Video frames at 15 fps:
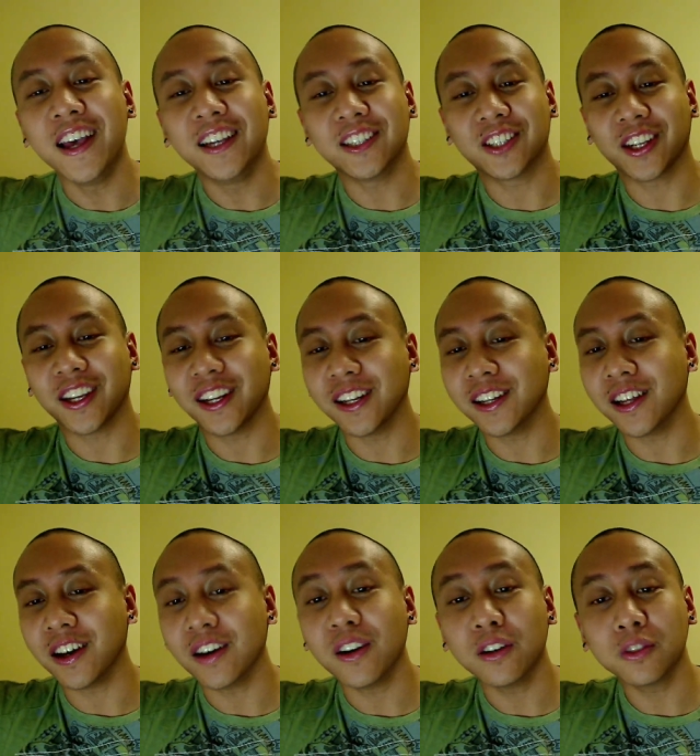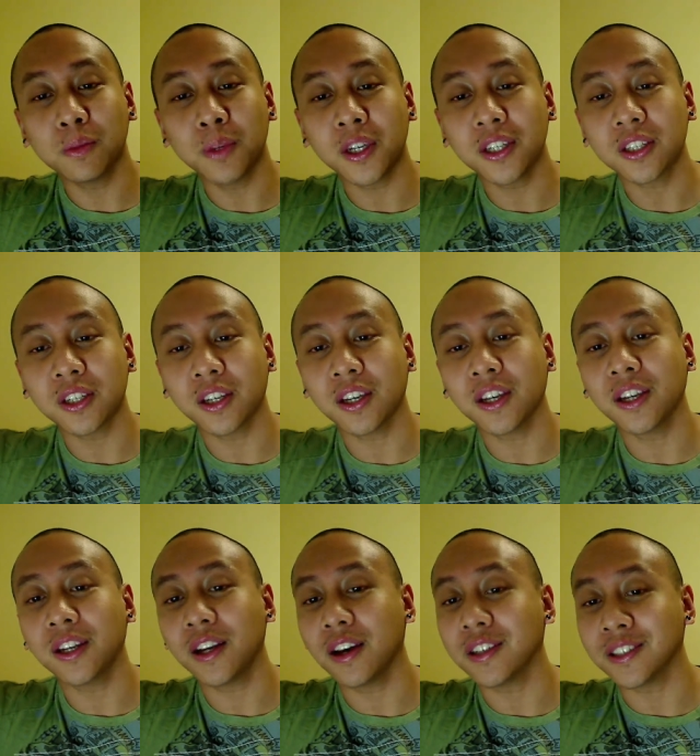She loves me,
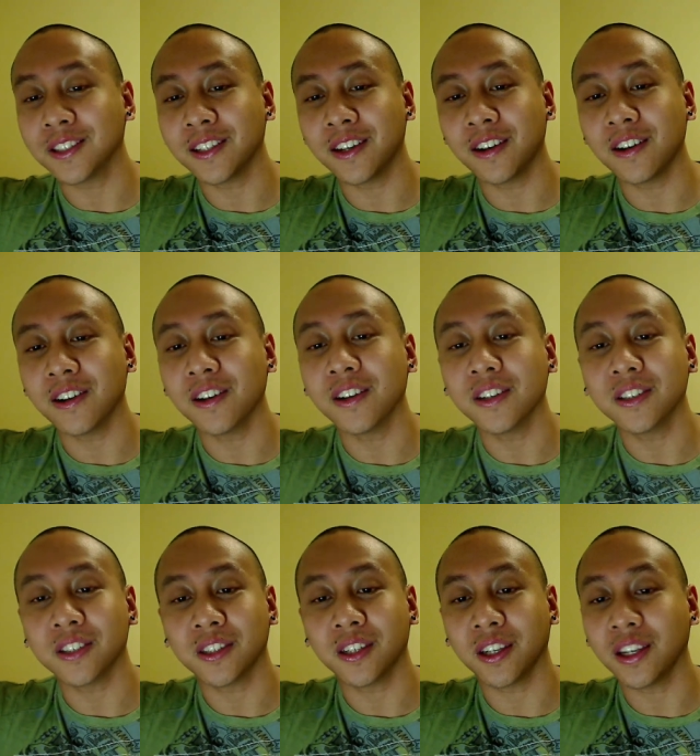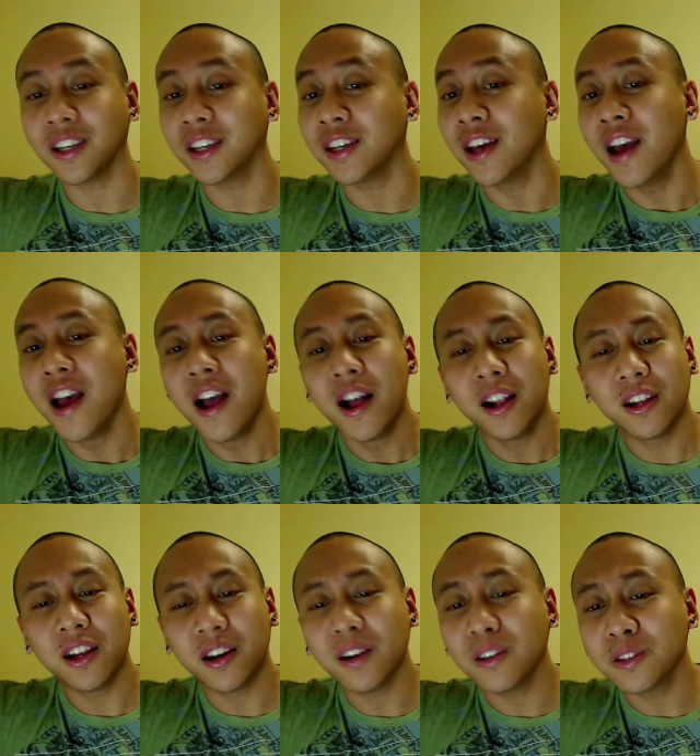she does not. She
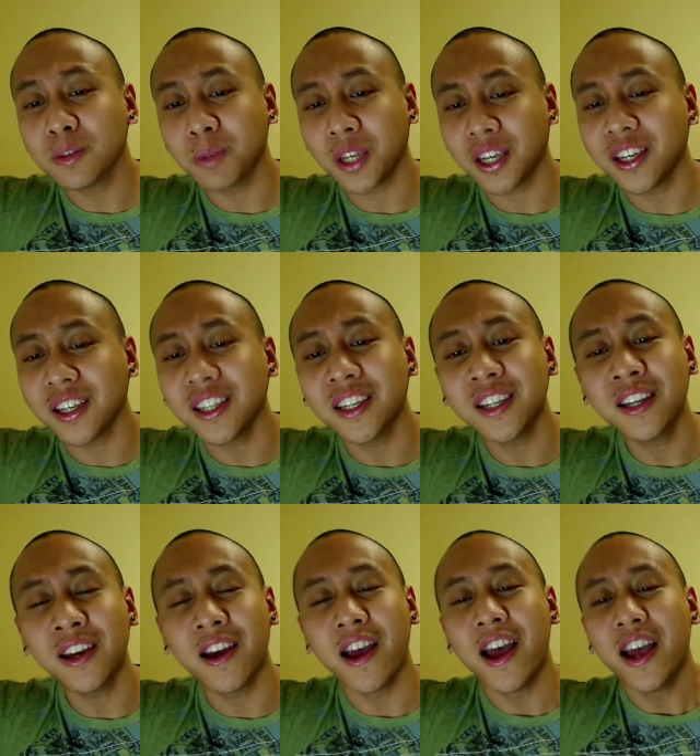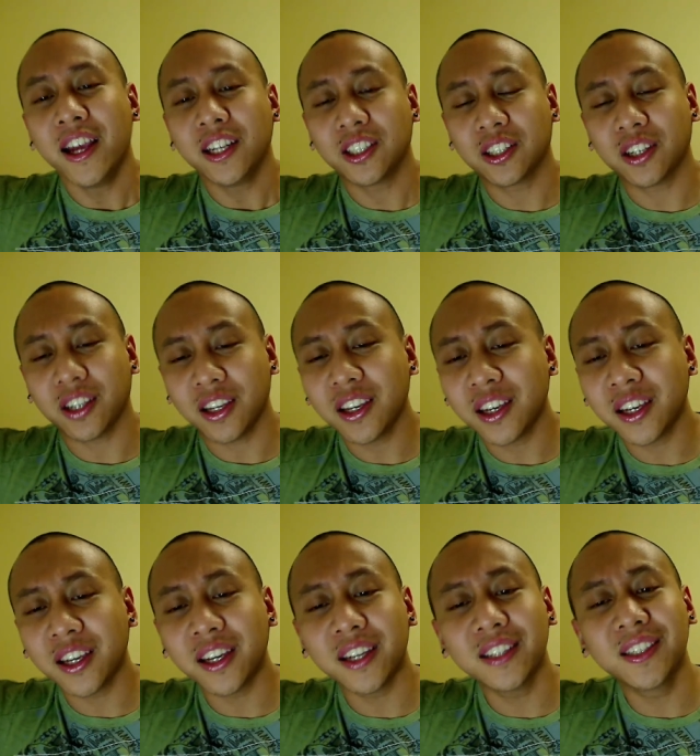loves me,
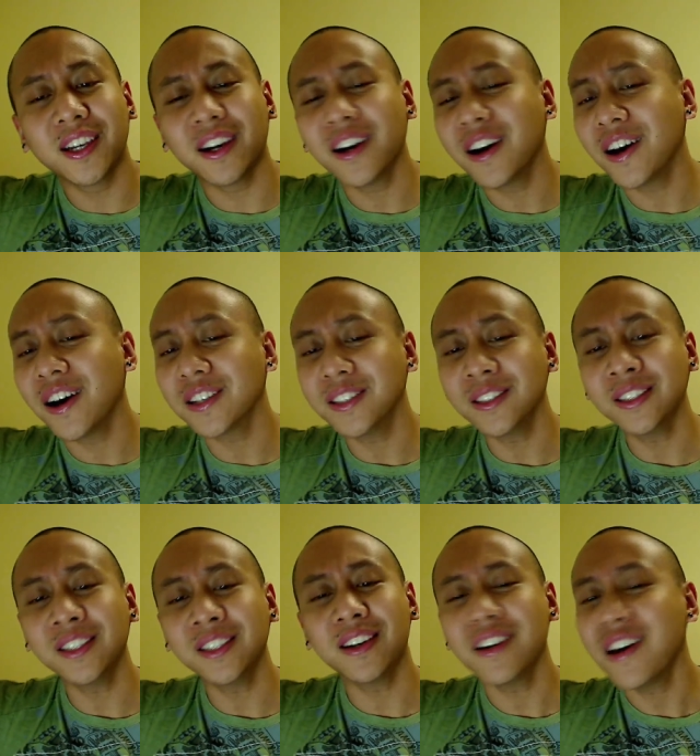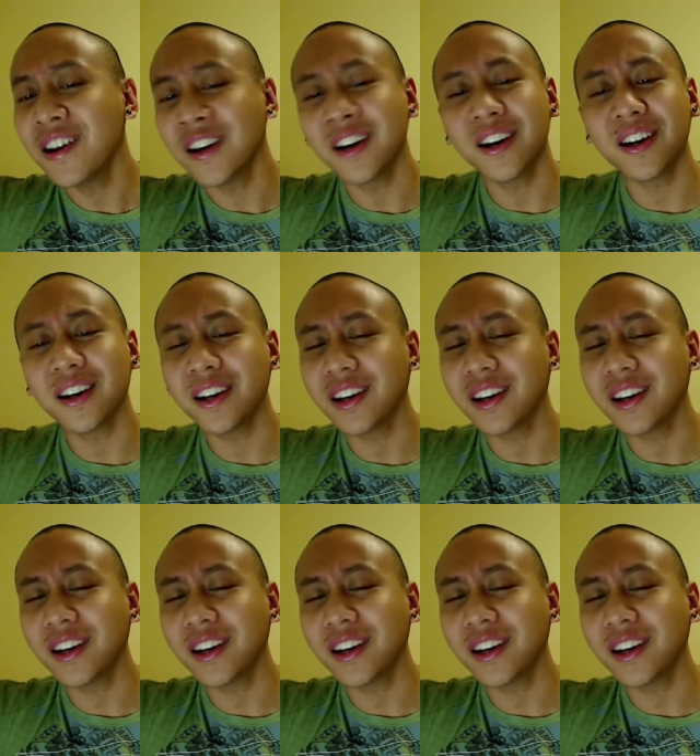she does not.